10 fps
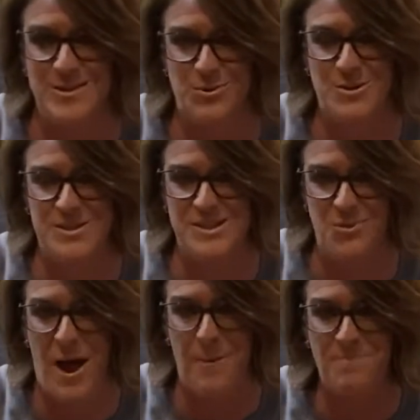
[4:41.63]
words as
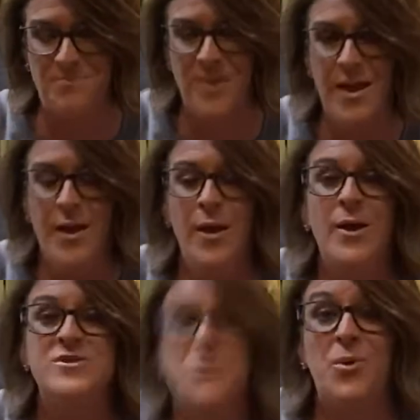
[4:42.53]
well.
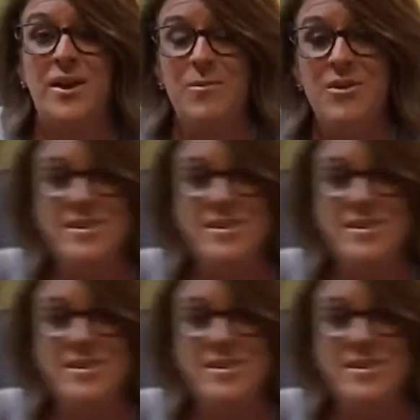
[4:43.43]
So what I'm going to